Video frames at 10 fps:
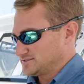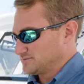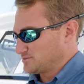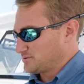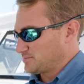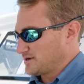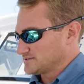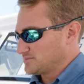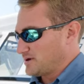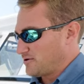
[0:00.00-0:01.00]
and simply depress
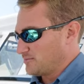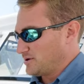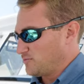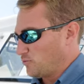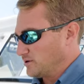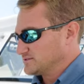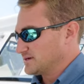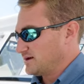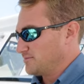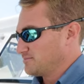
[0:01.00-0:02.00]
the power button 1
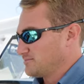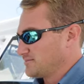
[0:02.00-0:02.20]
time,